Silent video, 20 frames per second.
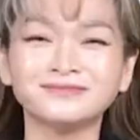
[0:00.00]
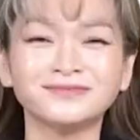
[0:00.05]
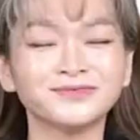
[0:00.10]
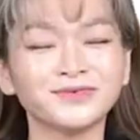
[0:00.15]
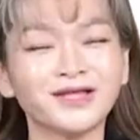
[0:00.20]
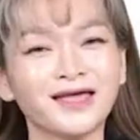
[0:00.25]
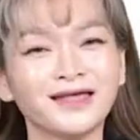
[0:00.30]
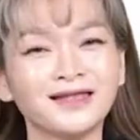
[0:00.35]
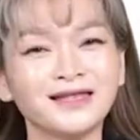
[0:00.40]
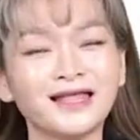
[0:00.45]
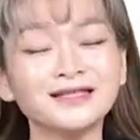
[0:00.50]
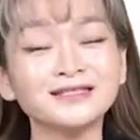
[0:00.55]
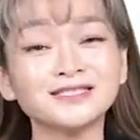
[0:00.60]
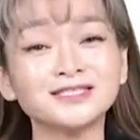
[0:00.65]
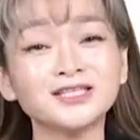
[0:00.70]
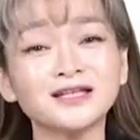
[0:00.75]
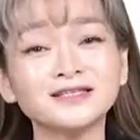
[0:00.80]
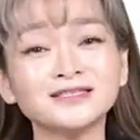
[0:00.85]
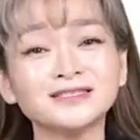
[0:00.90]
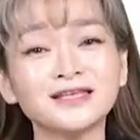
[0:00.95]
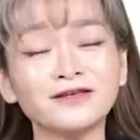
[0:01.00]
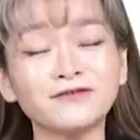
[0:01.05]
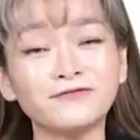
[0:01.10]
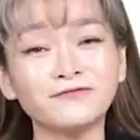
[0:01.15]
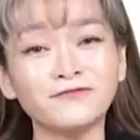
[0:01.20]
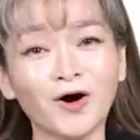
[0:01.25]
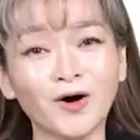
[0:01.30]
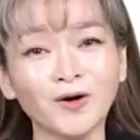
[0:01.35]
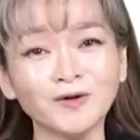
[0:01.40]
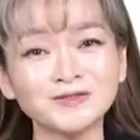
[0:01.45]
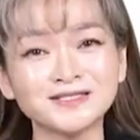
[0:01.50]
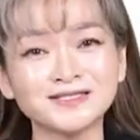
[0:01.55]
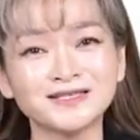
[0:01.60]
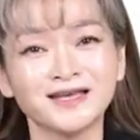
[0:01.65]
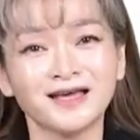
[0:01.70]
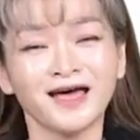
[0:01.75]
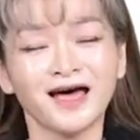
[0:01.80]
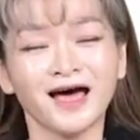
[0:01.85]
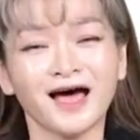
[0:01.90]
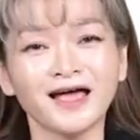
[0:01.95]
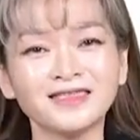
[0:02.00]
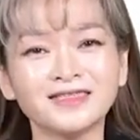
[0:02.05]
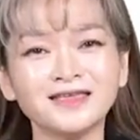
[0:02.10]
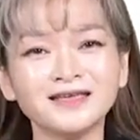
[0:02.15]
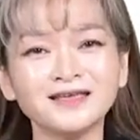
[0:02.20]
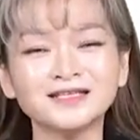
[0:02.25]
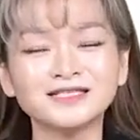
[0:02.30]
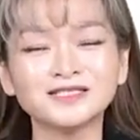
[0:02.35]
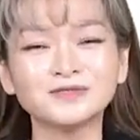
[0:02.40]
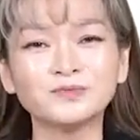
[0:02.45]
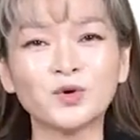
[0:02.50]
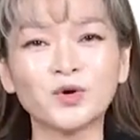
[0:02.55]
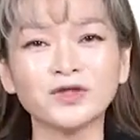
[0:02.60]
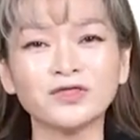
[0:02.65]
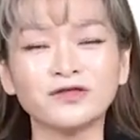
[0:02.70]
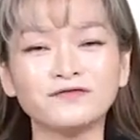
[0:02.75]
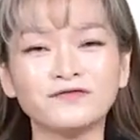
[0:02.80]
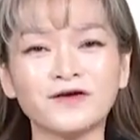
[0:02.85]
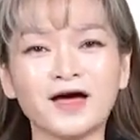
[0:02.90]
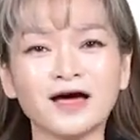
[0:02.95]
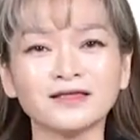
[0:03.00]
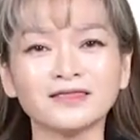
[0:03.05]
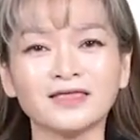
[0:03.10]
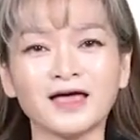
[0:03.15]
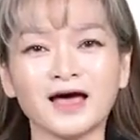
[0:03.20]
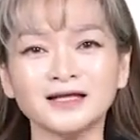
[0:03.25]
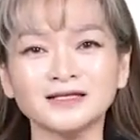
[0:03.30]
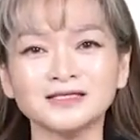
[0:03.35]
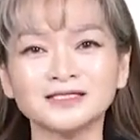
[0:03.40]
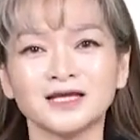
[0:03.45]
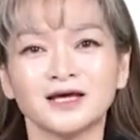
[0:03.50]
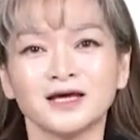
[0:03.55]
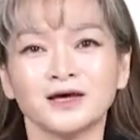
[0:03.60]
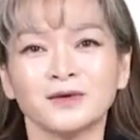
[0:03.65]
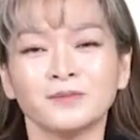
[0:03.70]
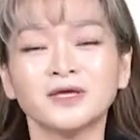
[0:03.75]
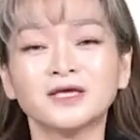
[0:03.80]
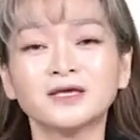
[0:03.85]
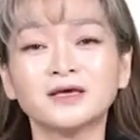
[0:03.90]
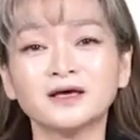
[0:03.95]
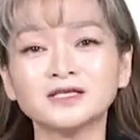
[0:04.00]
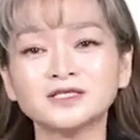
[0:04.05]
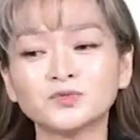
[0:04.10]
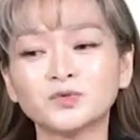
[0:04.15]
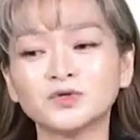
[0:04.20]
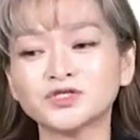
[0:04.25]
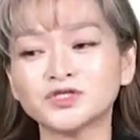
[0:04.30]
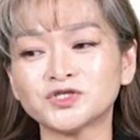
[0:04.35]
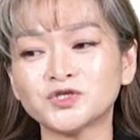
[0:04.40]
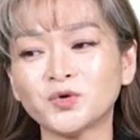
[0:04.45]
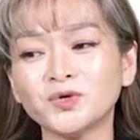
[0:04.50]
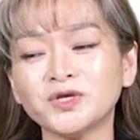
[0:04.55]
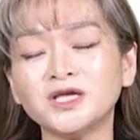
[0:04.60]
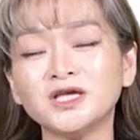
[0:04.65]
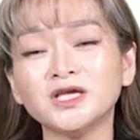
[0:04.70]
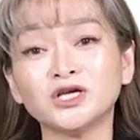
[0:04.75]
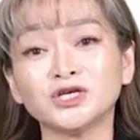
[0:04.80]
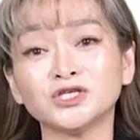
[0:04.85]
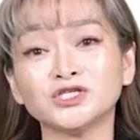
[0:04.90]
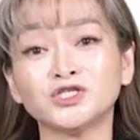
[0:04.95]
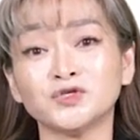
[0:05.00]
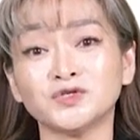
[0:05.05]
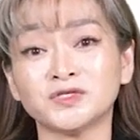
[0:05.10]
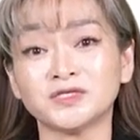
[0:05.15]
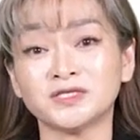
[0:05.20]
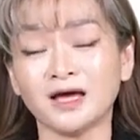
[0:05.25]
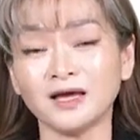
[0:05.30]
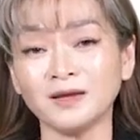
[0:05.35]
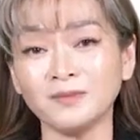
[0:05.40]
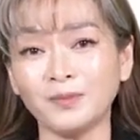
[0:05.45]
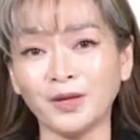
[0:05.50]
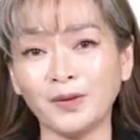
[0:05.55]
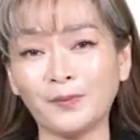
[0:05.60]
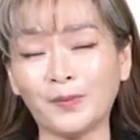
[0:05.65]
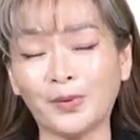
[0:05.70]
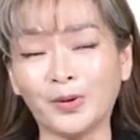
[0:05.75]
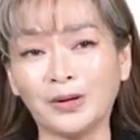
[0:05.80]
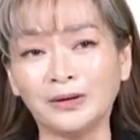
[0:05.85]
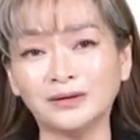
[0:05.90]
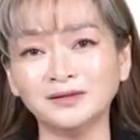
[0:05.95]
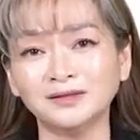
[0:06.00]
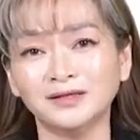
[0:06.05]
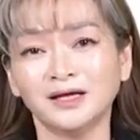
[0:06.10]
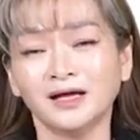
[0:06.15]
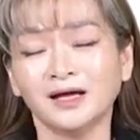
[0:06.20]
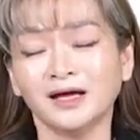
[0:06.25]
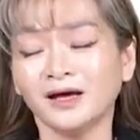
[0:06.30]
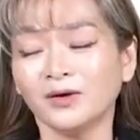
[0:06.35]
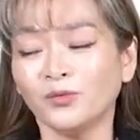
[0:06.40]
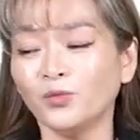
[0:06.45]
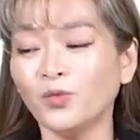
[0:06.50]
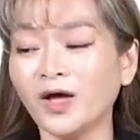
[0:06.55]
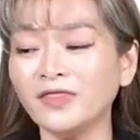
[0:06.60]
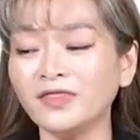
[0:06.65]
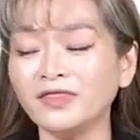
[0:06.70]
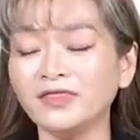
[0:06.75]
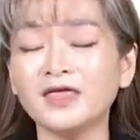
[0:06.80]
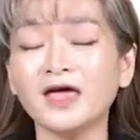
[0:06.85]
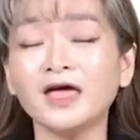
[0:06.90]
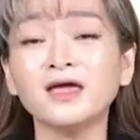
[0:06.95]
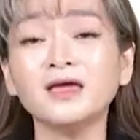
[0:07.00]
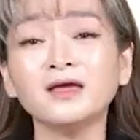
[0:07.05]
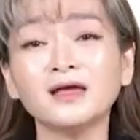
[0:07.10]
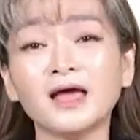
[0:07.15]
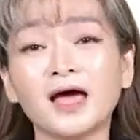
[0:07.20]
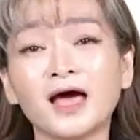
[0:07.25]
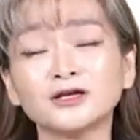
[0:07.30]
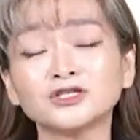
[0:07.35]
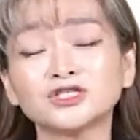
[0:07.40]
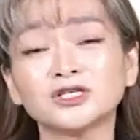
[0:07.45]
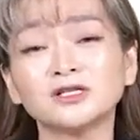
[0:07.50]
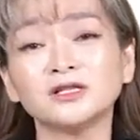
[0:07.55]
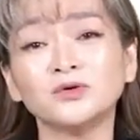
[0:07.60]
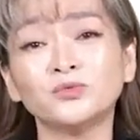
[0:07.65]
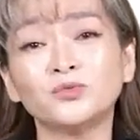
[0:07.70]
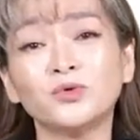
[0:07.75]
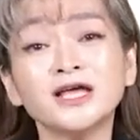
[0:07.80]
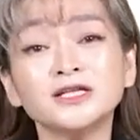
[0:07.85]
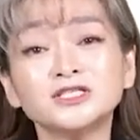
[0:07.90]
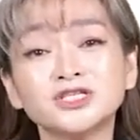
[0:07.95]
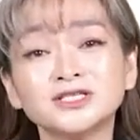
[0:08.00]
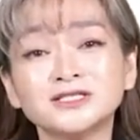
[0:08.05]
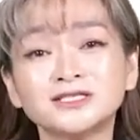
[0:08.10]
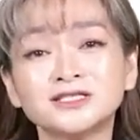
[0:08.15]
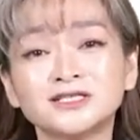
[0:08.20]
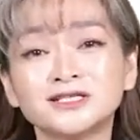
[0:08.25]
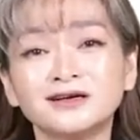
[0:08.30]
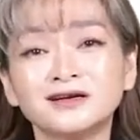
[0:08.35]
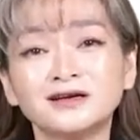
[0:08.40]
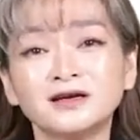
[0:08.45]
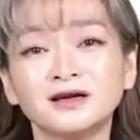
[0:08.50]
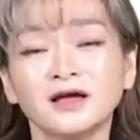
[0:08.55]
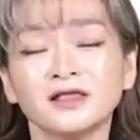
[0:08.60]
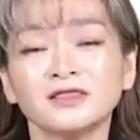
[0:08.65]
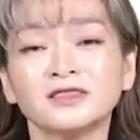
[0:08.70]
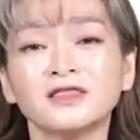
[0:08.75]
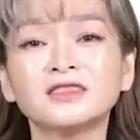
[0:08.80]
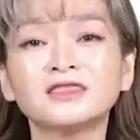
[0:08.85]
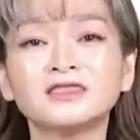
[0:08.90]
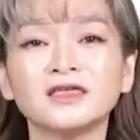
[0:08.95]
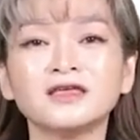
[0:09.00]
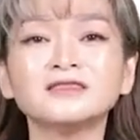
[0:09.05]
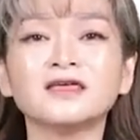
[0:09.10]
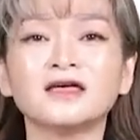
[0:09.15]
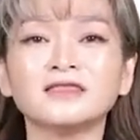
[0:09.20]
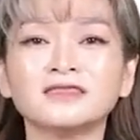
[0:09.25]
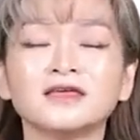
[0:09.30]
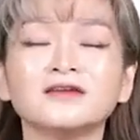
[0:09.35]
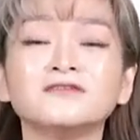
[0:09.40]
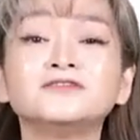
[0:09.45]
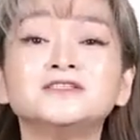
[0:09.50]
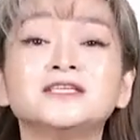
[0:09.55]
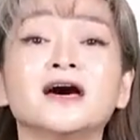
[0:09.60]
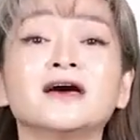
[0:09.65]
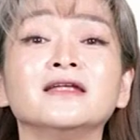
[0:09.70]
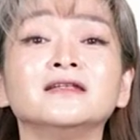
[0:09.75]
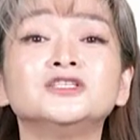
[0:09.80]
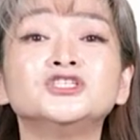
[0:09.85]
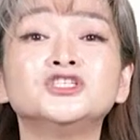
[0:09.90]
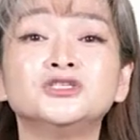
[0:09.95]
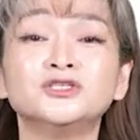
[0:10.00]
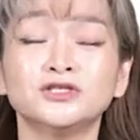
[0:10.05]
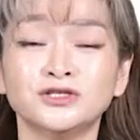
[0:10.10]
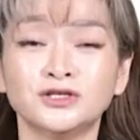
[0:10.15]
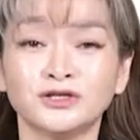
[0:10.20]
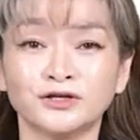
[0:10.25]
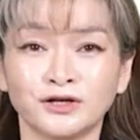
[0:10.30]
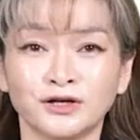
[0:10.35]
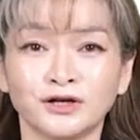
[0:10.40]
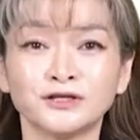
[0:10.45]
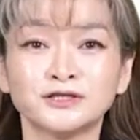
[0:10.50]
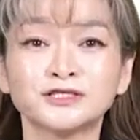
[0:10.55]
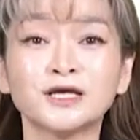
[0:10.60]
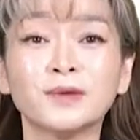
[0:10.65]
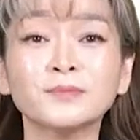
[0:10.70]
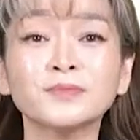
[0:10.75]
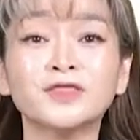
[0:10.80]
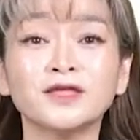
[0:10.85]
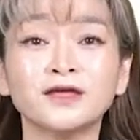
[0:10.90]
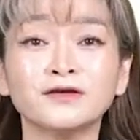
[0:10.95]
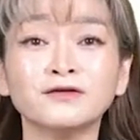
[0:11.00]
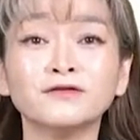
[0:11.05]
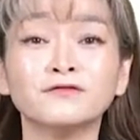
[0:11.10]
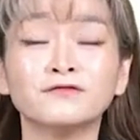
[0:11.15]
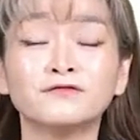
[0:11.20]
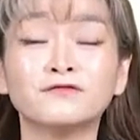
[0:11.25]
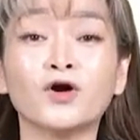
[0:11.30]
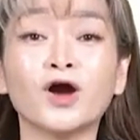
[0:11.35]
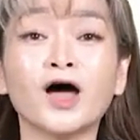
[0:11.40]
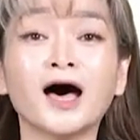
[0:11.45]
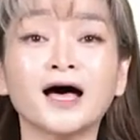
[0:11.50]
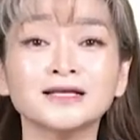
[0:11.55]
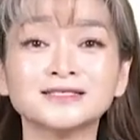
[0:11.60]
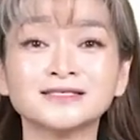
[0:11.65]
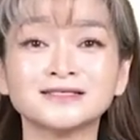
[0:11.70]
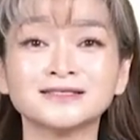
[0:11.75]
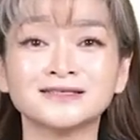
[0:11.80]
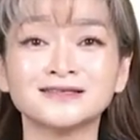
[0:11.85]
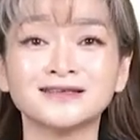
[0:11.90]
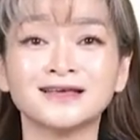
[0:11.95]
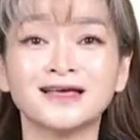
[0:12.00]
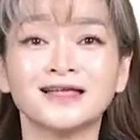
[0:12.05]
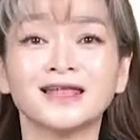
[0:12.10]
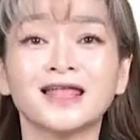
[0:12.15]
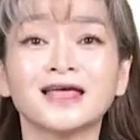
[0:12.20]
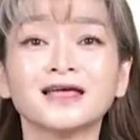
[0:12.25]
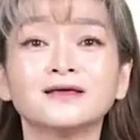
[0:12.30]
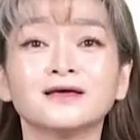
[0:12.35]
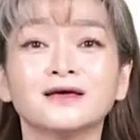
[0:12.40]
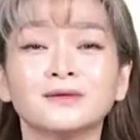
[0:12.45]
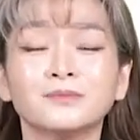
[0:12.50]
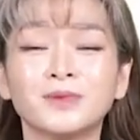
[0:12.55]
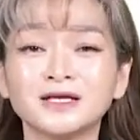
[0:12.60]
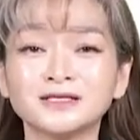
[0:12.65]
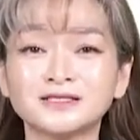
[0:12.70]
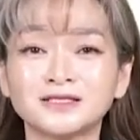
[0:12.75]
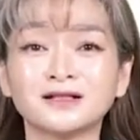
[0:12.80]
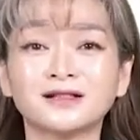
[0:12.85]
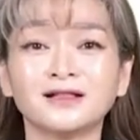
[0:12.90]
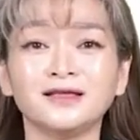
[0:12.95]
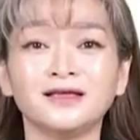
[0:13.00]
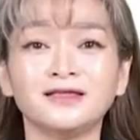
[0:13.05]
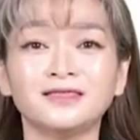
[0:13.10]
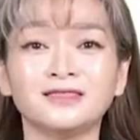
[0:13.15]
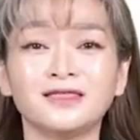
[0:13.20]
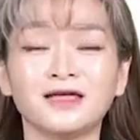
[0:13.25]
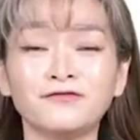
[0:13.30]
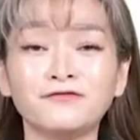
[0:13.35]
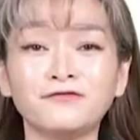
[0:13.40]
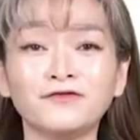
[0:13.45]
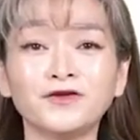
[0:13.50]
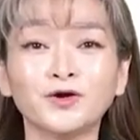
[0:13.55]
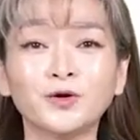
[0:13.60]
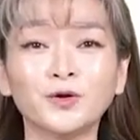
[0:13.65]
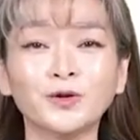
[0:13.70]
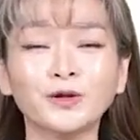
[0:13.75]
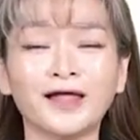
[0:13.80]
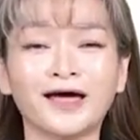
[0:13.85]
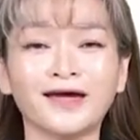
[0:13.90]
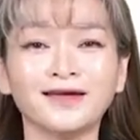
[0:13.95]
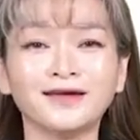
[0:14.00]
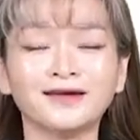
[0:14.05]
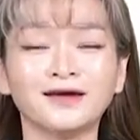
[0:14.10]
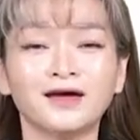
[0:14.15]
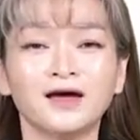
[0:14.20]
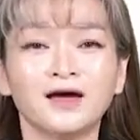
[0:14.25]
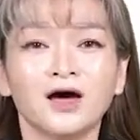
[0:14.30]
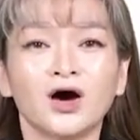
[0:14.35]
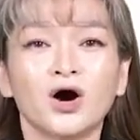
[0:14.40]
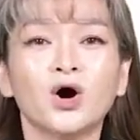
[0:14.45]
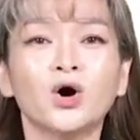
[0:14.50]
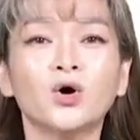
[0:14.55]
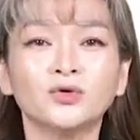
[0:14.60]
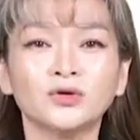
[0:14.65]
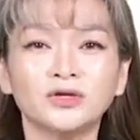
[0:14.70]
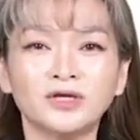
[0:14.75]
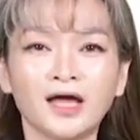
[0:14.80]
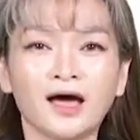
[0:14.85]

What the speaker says: Okay, let's not say faults. I think it's more the fact that because we're so eager to sign people, when they actually register, they think that they've done something for us. Like basically they feel like, oh